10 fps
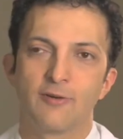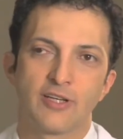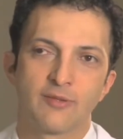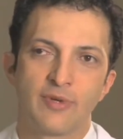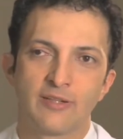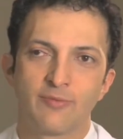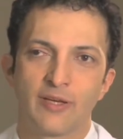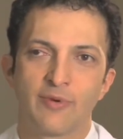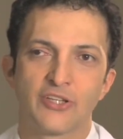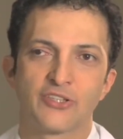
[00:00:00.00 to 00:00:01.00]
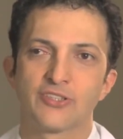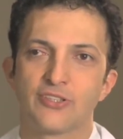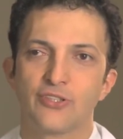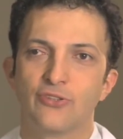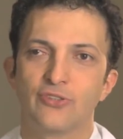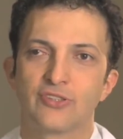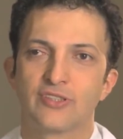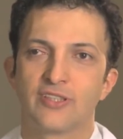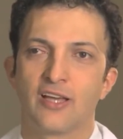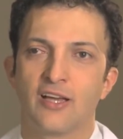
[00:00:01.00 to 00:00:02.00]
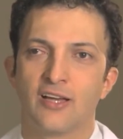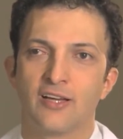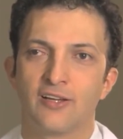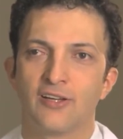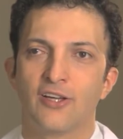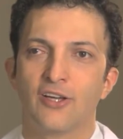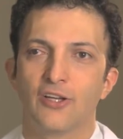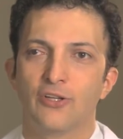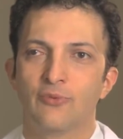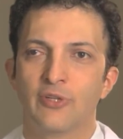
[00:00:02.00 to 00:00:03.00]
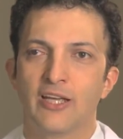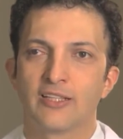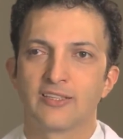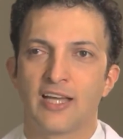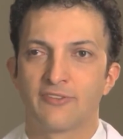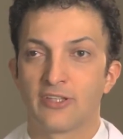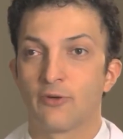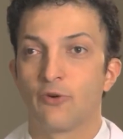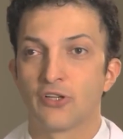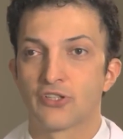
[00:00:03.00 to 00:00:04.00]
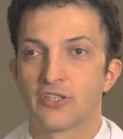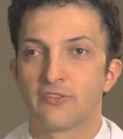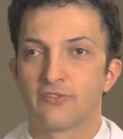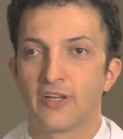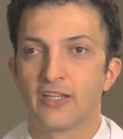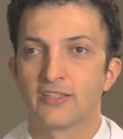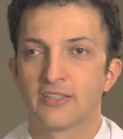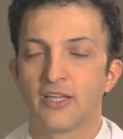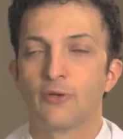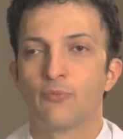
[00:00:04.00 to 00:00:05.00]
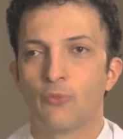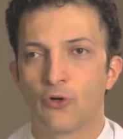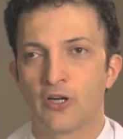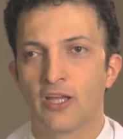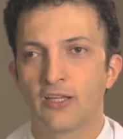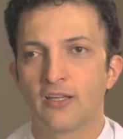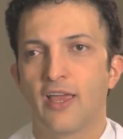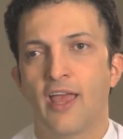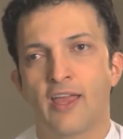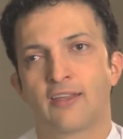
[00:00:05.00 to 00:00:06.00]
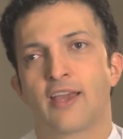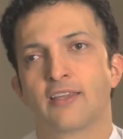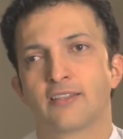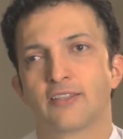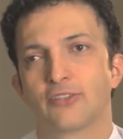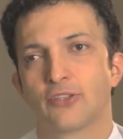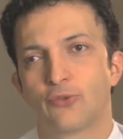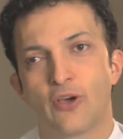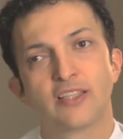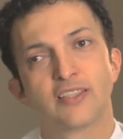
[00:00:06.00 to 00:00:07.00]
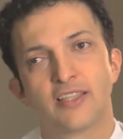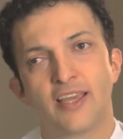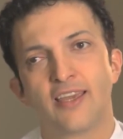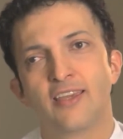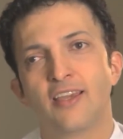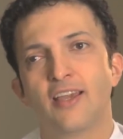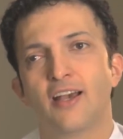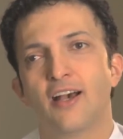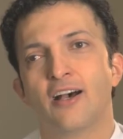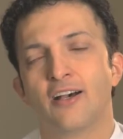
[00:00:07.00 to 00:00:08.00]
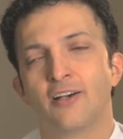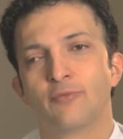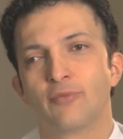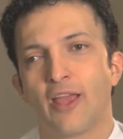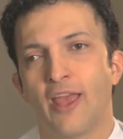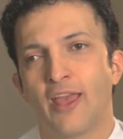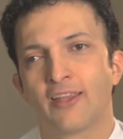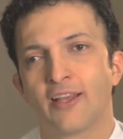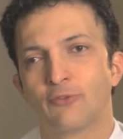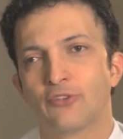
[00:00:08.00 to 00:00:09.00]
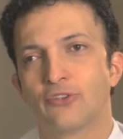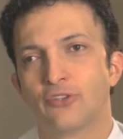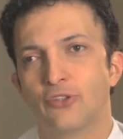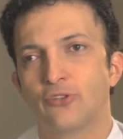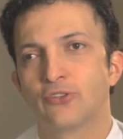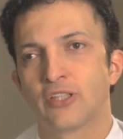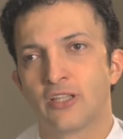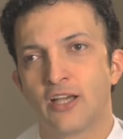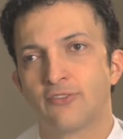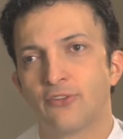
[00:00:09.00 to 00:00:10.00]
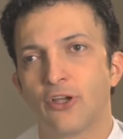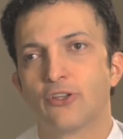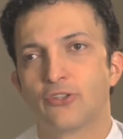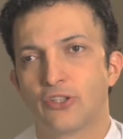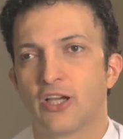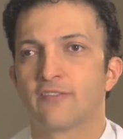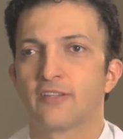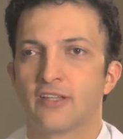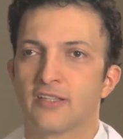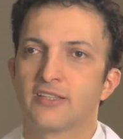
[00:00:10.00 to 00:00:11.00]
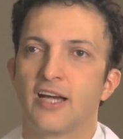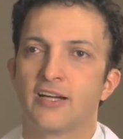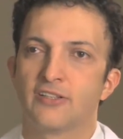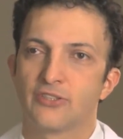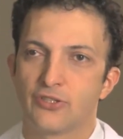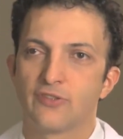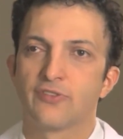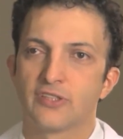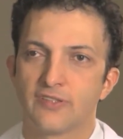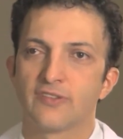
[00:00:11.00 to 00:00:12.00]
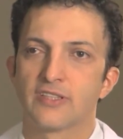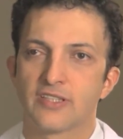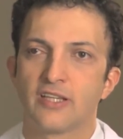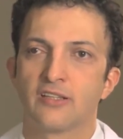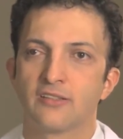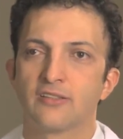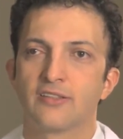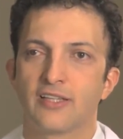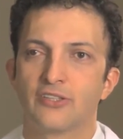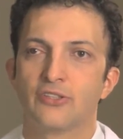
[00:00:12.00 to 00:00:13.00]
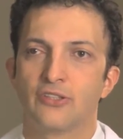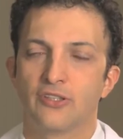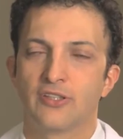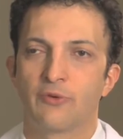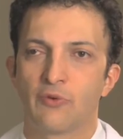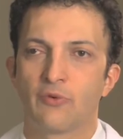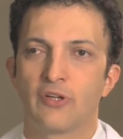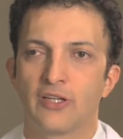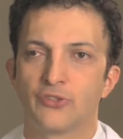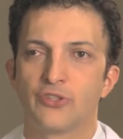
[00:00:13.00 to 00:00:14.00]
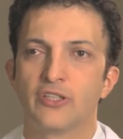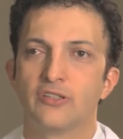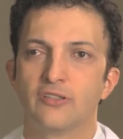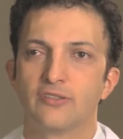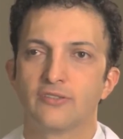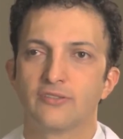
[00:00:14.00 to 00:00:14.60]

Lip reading: I recommend my patients to use LUMINESCE after they wash their face, morning and night. So twice a day, and I would use enough to cover the entire surface of the skin that we want to treat.